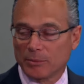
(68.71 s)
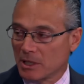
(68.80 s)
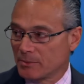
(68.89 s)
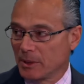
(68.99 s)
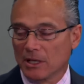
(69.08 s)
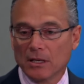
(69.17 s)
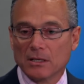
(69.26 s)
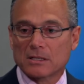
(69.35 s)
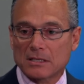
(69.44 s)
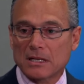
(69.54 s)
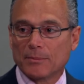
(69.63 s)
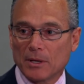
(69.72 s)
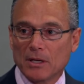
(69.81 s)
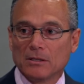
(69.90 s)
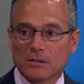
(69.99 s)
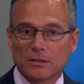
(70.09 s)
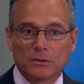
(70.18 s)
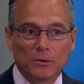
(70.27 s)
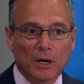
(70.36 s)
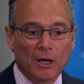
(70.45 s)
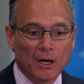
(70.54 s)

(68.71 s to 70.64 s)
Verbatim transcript: but it's begun to seep into